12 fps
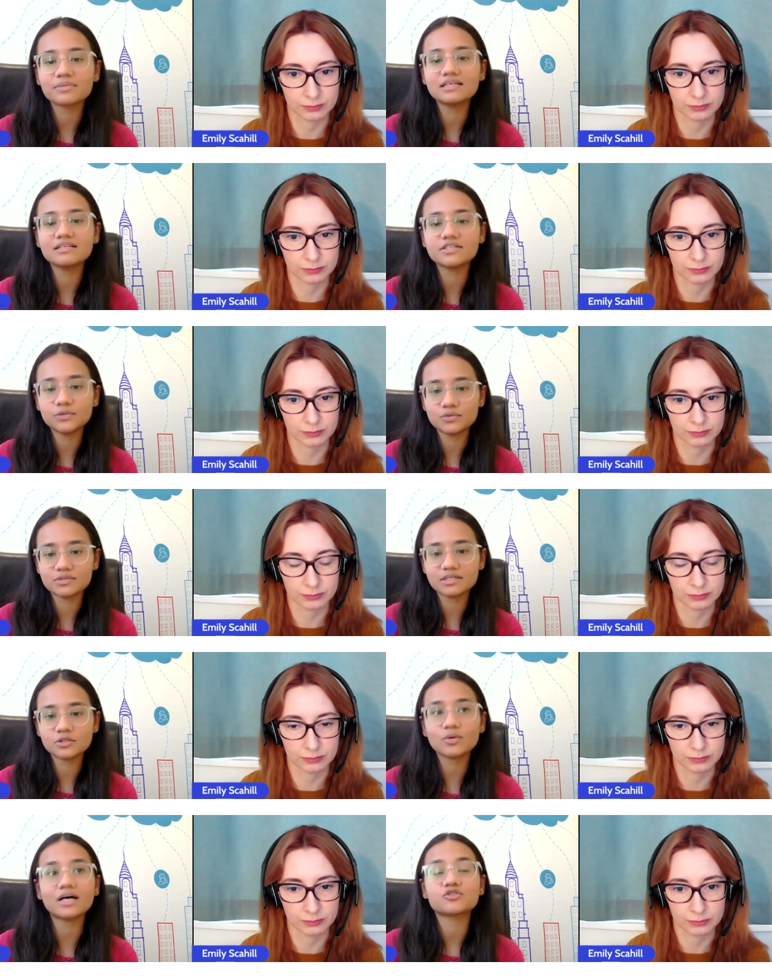Speaker 1: companies
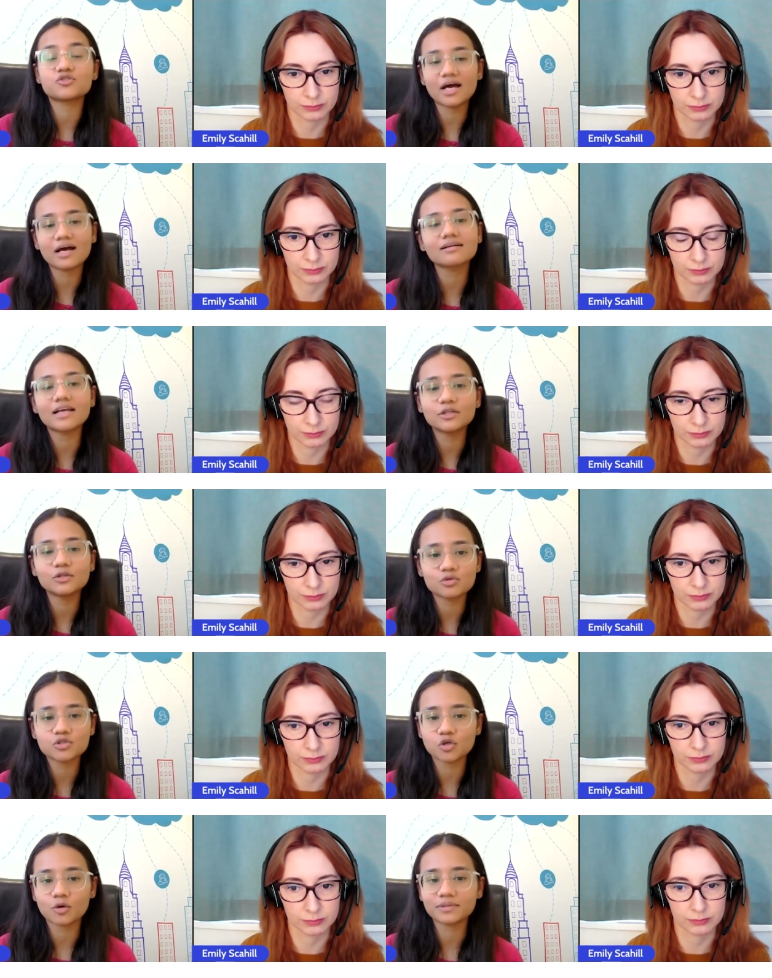using to attract like
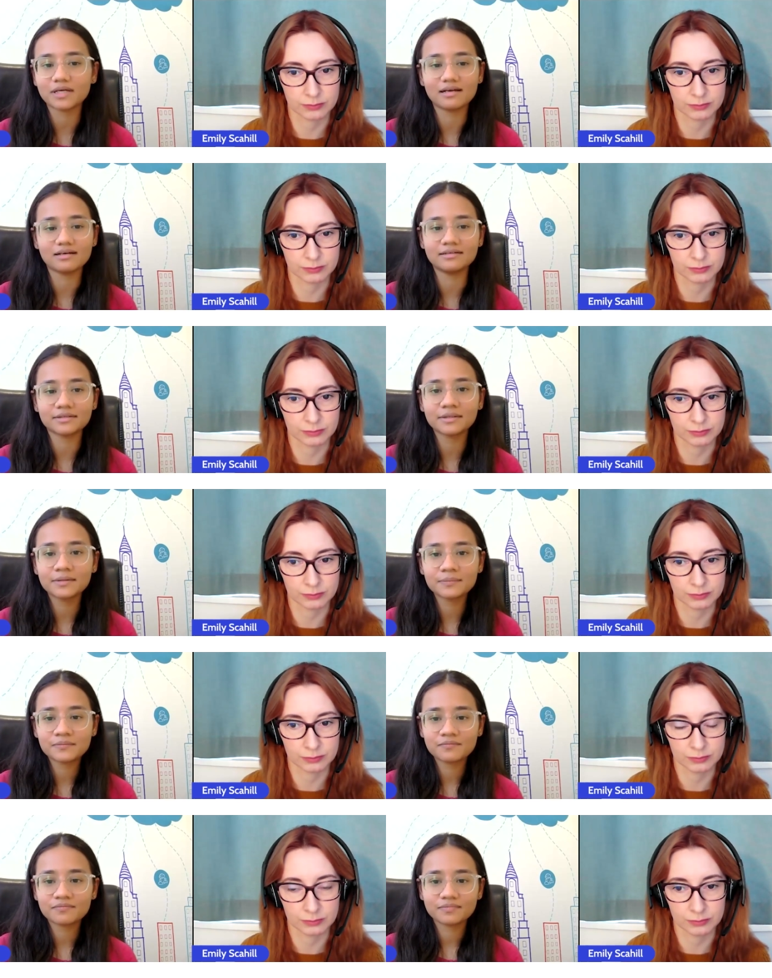those top talent
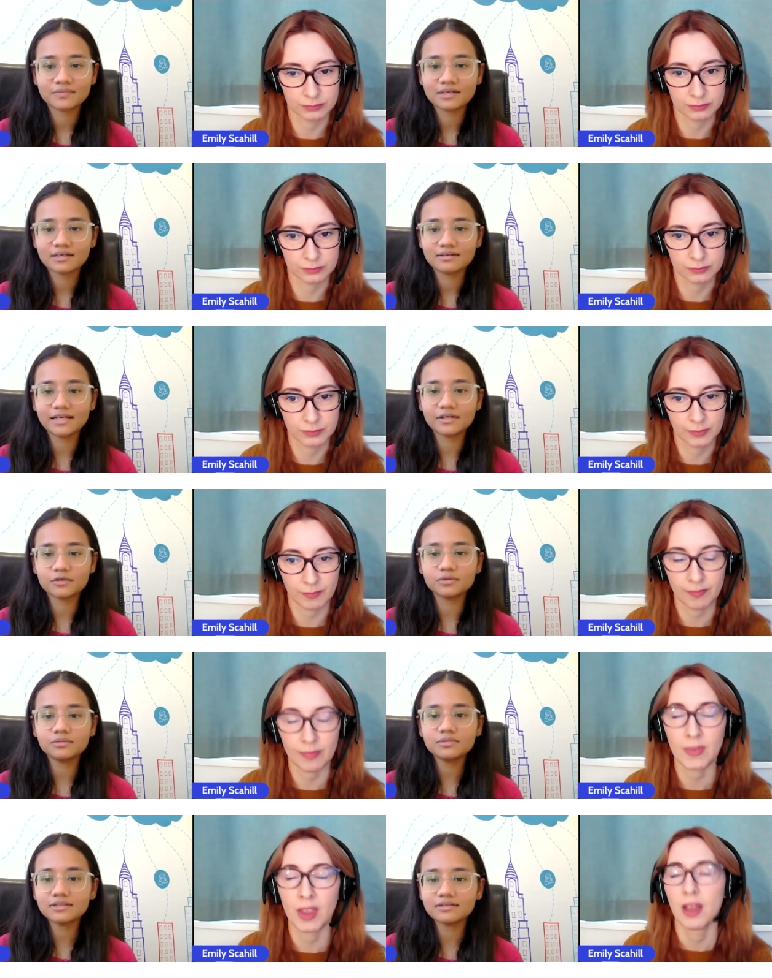like
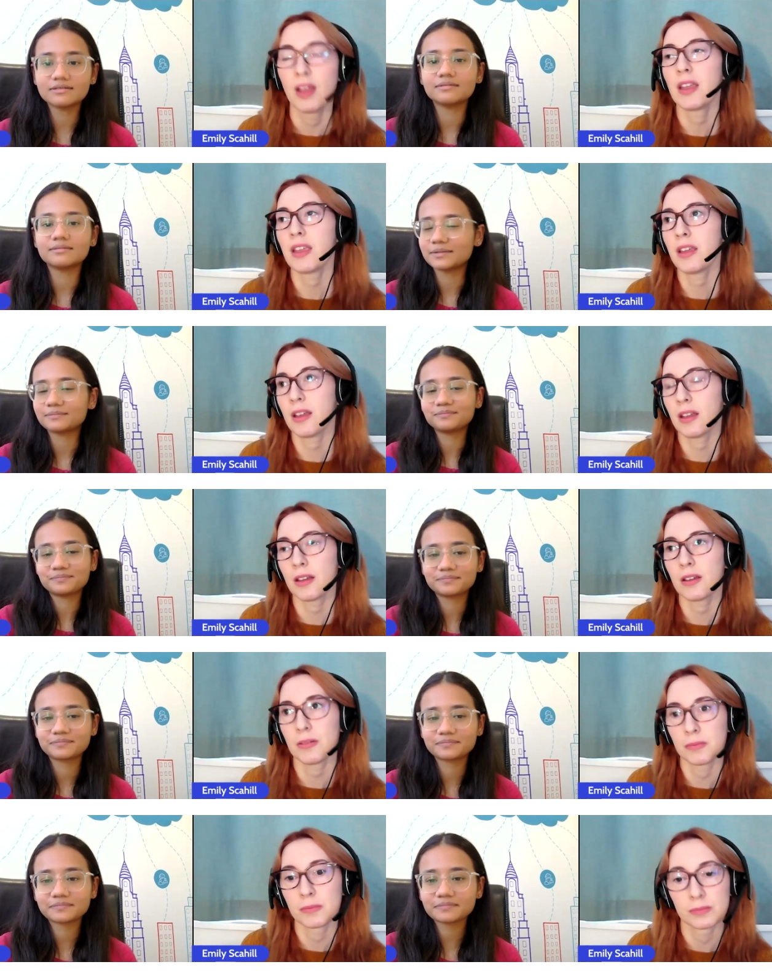you know uh, yeah.
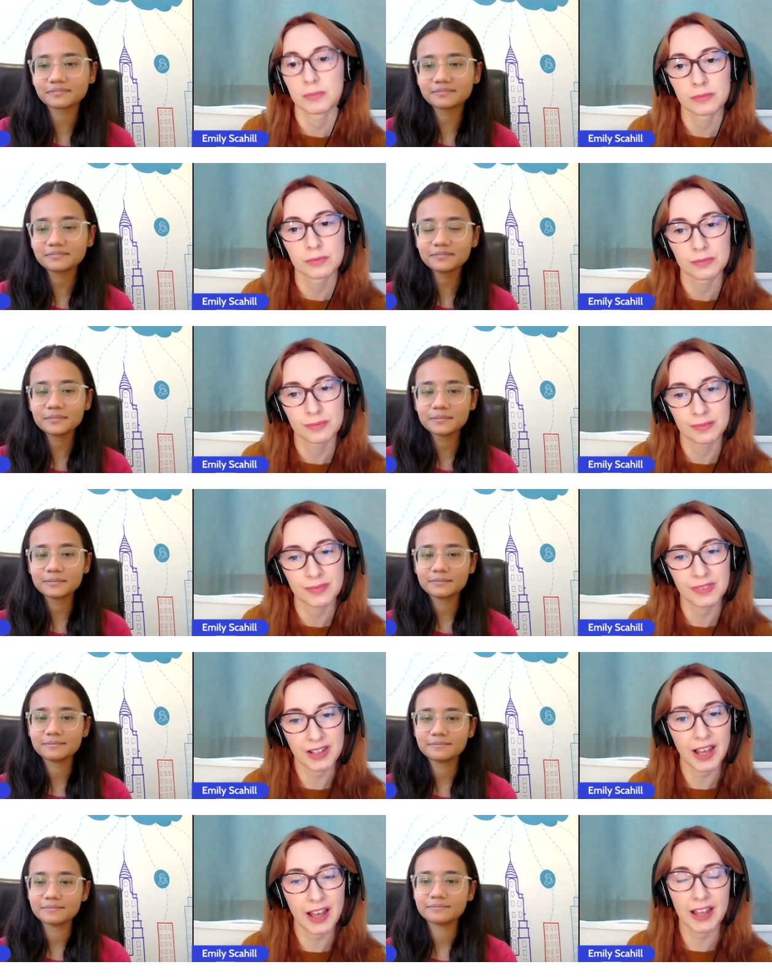yeah
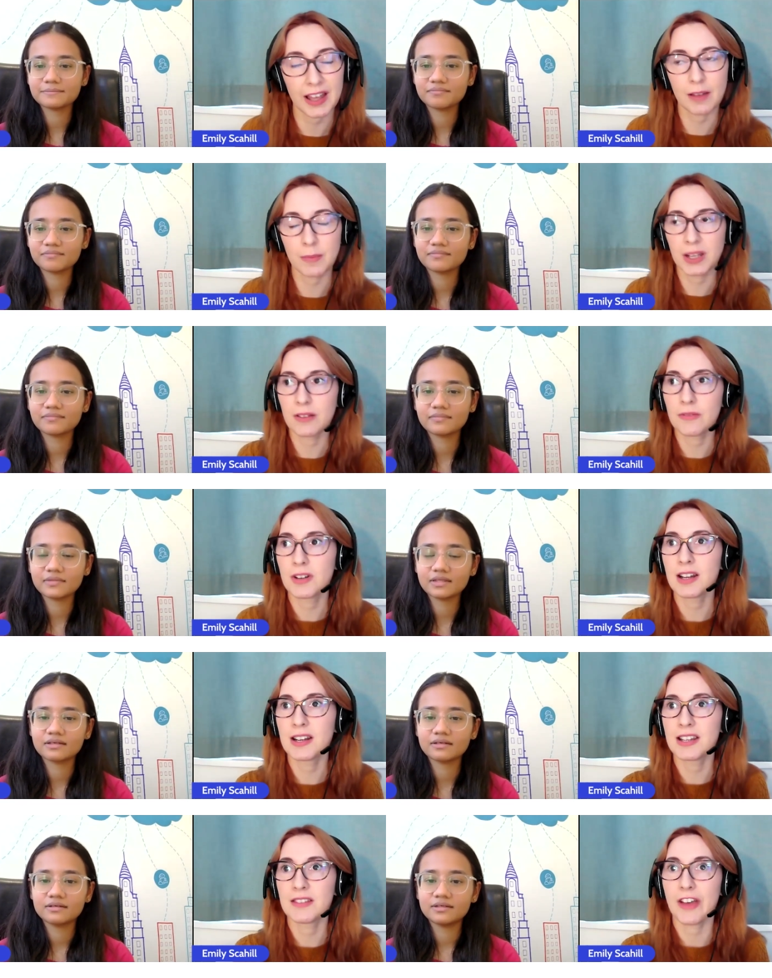
Speaker 2: yeah, I mean, it
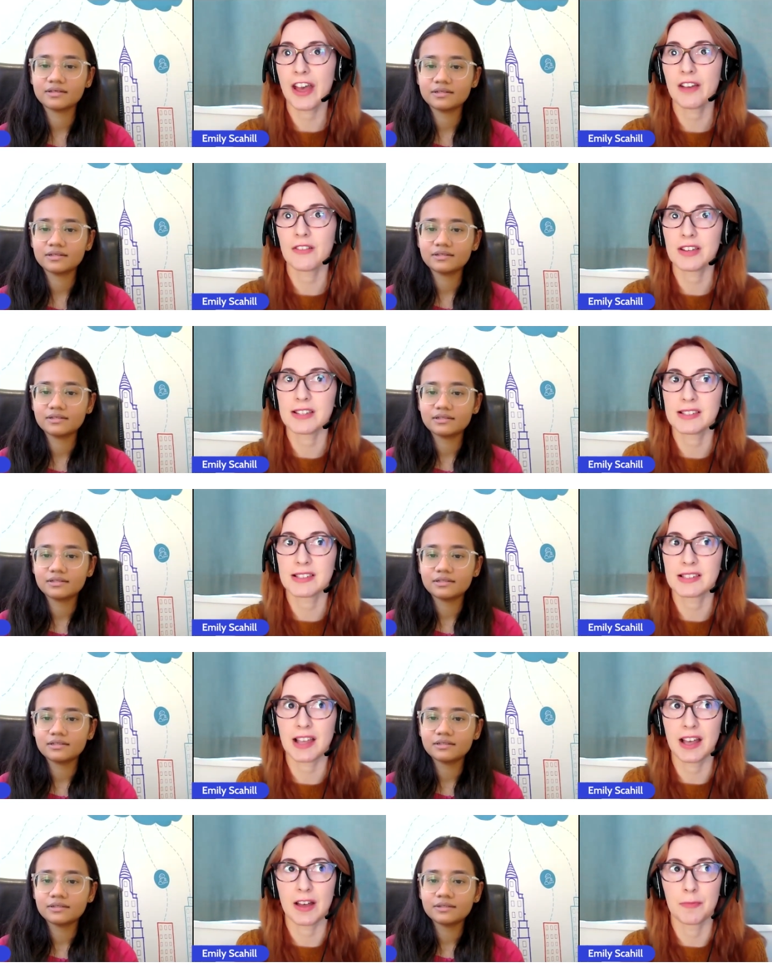really
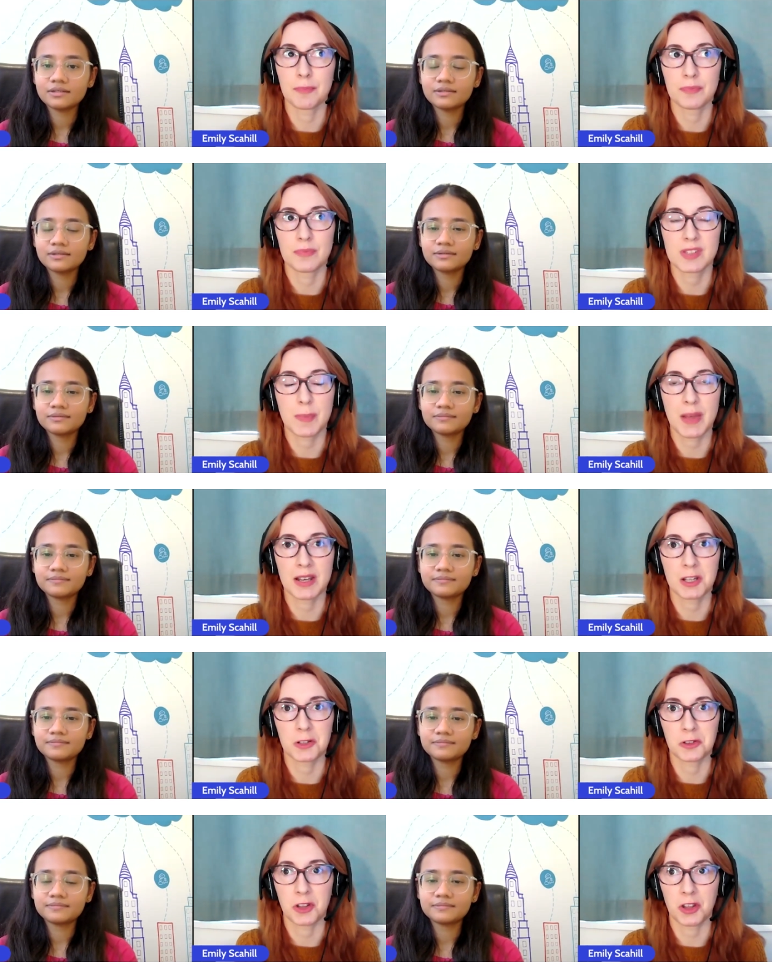varies um,
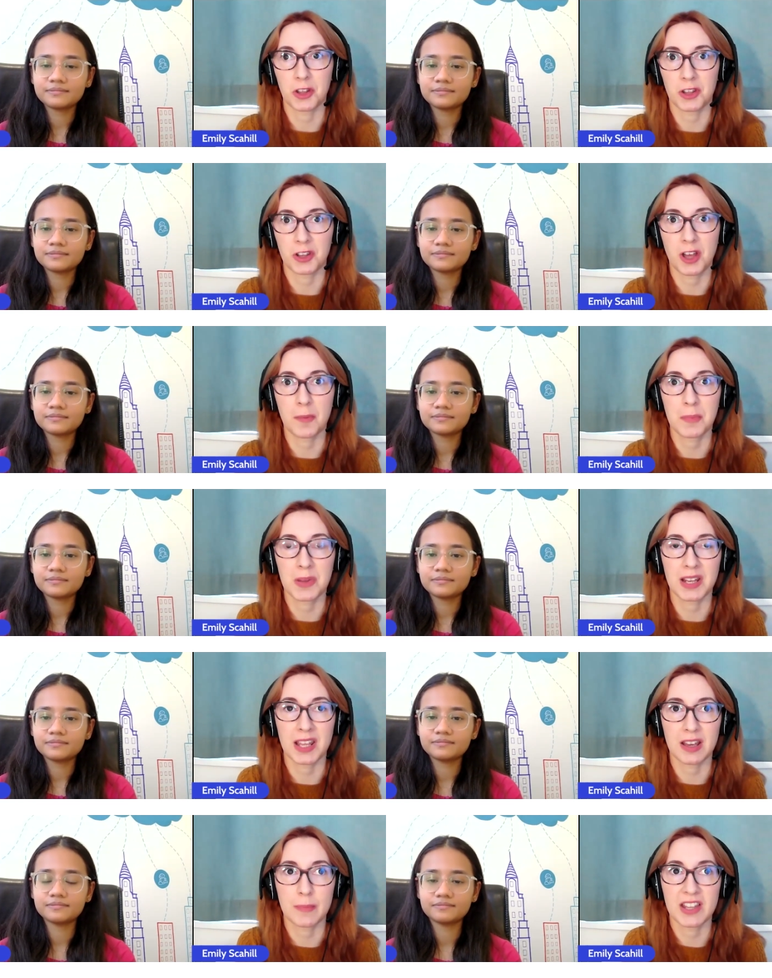depending on the
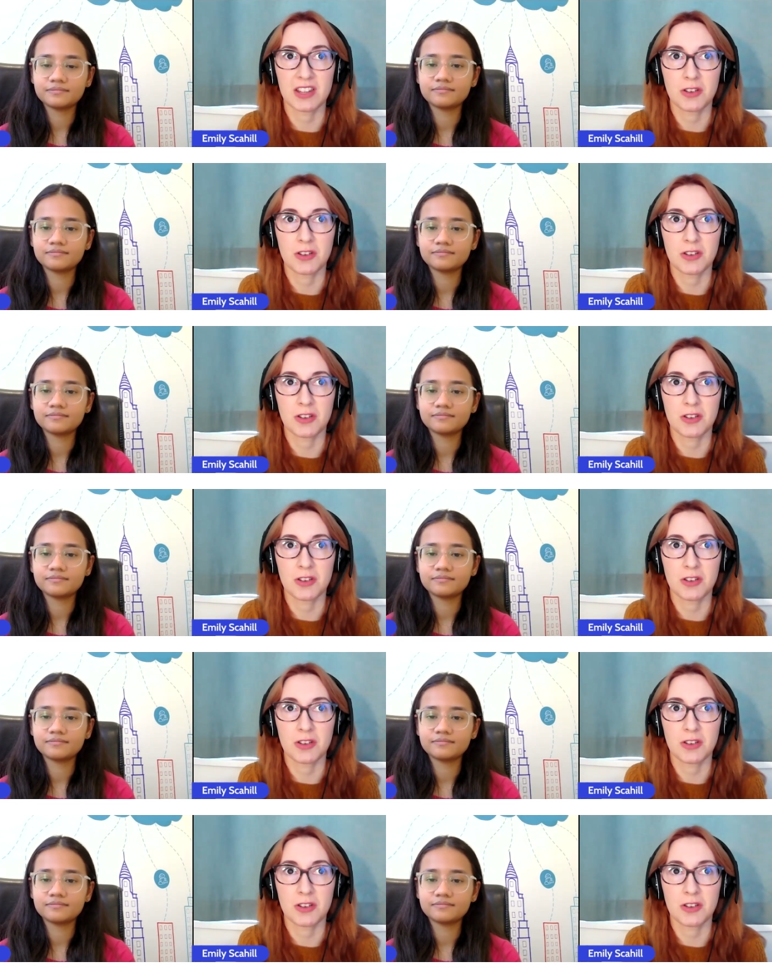company.